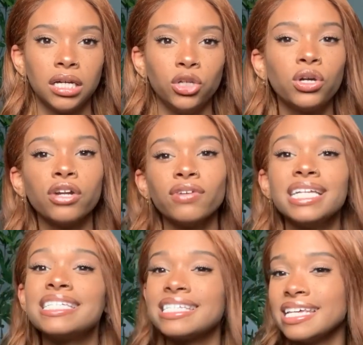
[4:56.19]
you couldn't
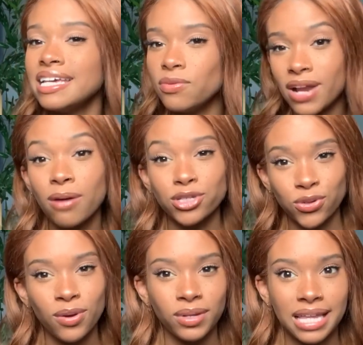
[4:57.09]
really see what I was
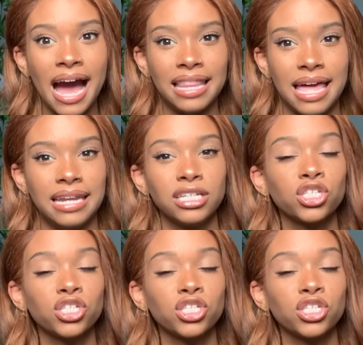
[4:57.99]
doing with the highlighting.